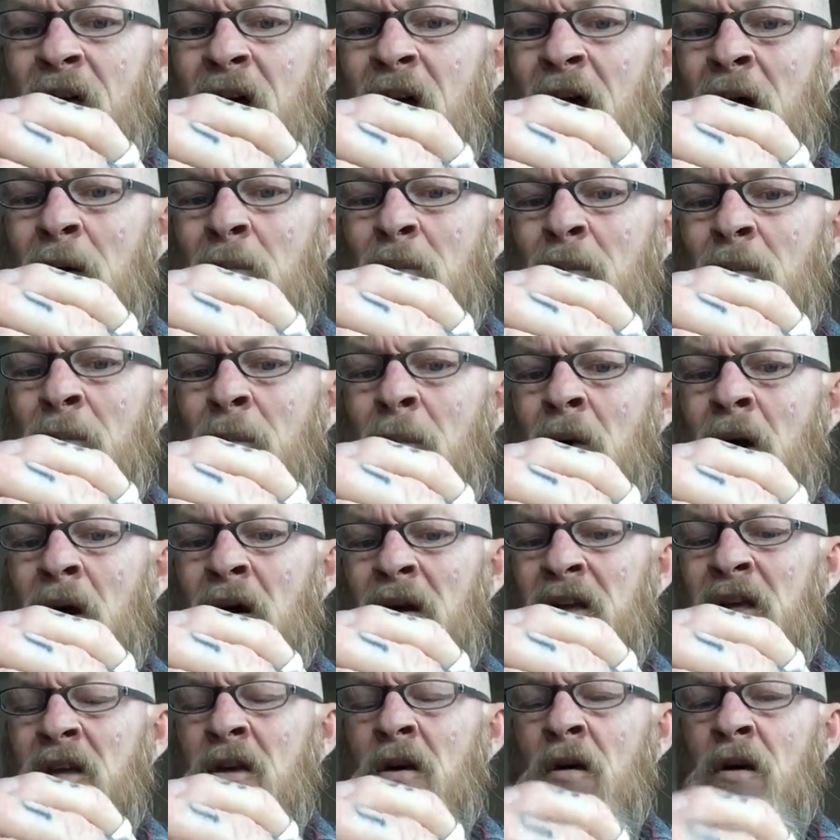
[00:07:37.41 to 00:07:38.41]
up
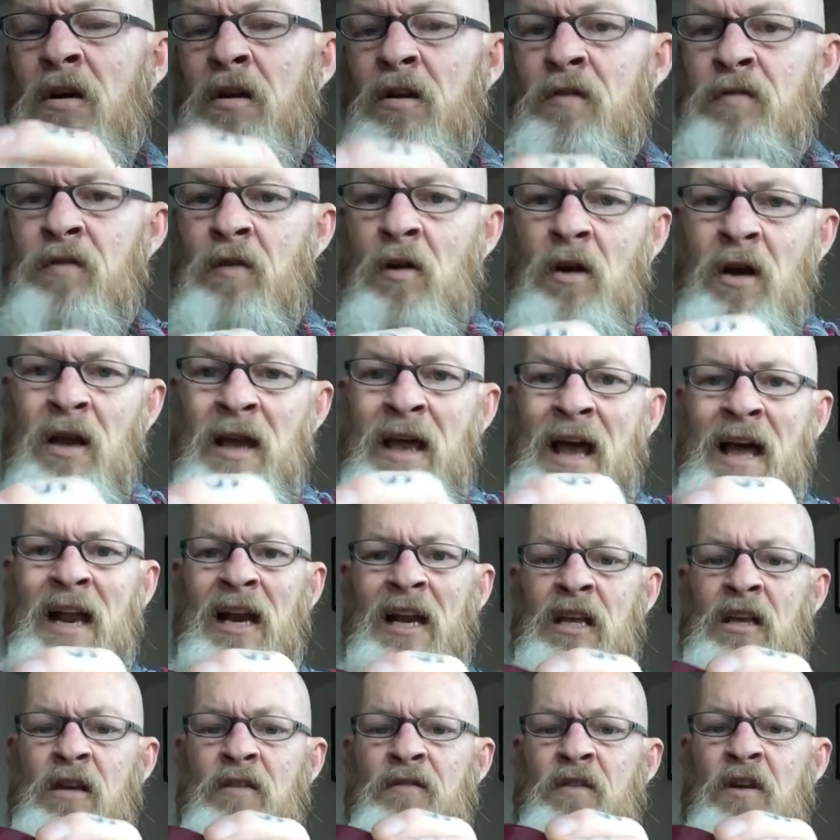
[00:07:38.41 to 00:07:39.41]
my kind of like
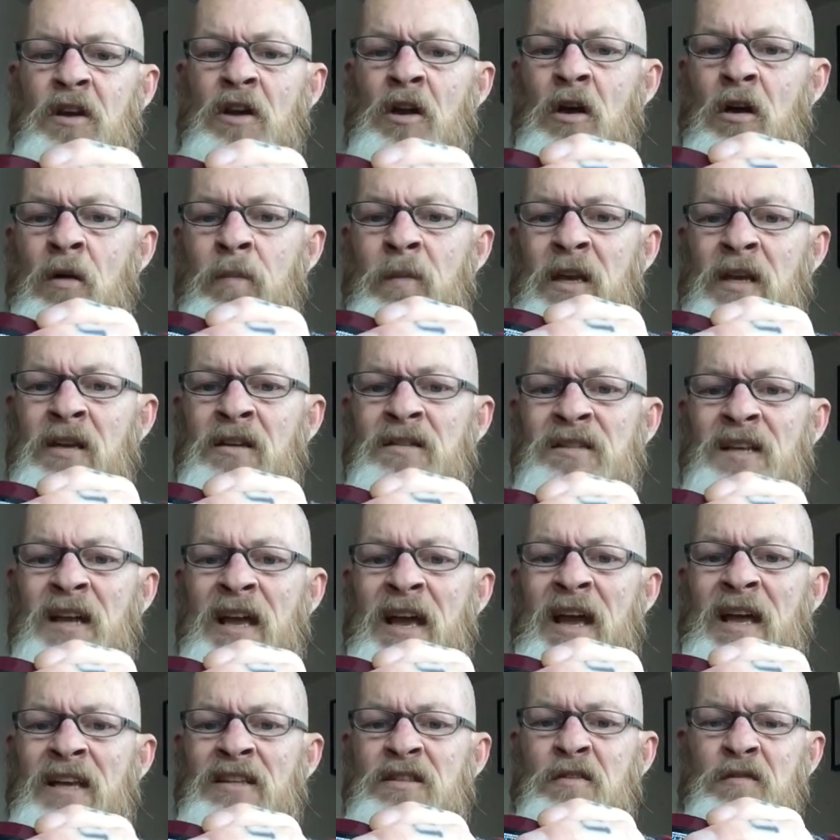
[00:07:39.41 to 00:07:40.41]
alley, if you know what I mean, because it
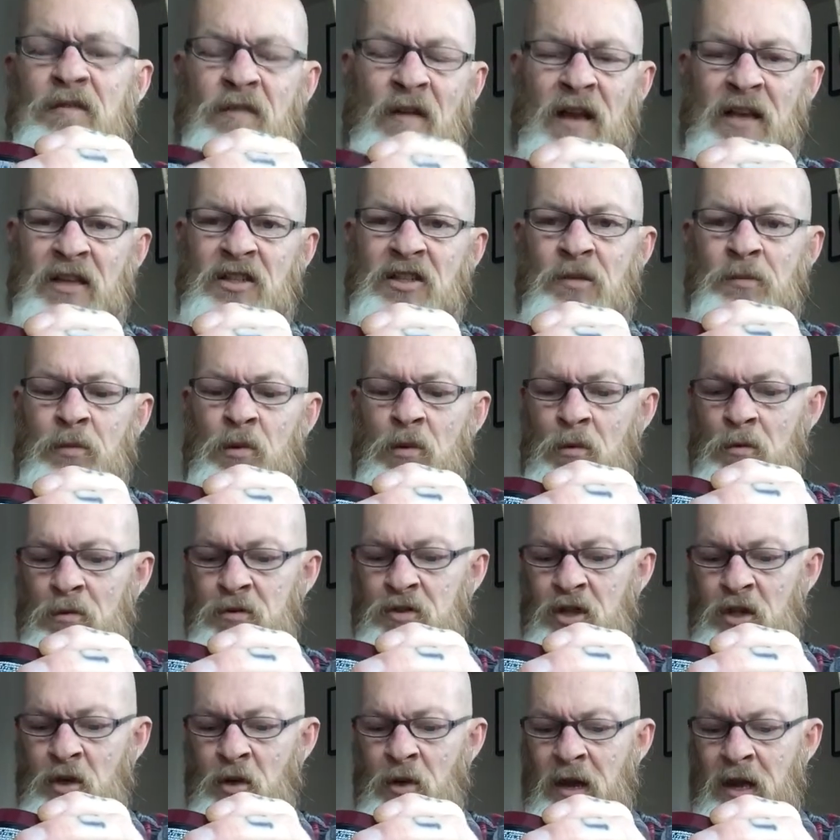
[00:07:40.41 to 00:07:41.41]
has a flexible
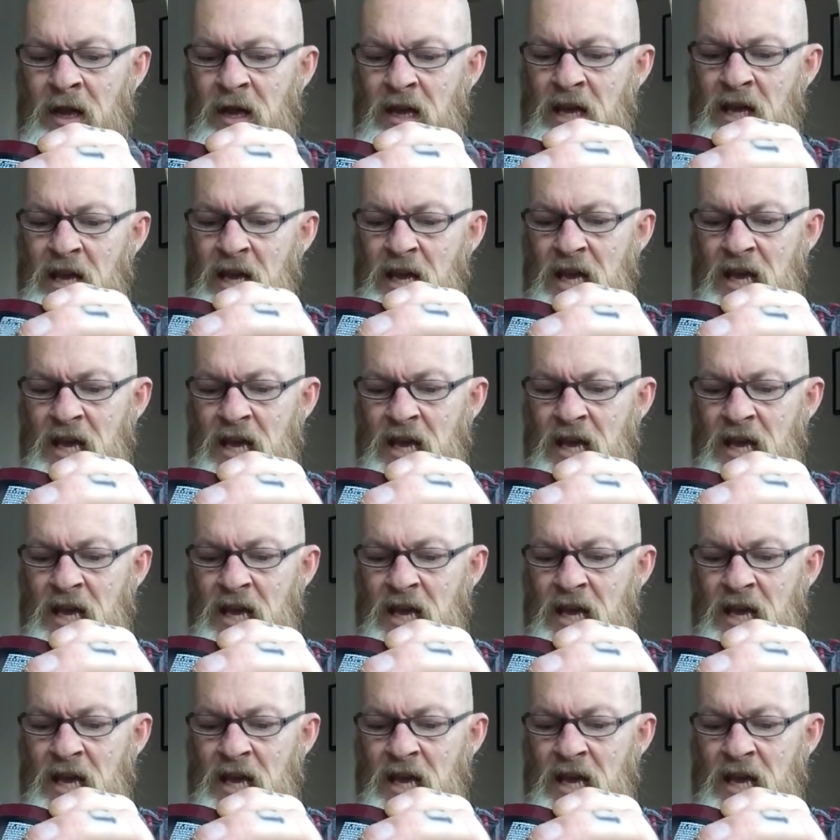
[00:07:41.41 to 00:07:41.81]
to it,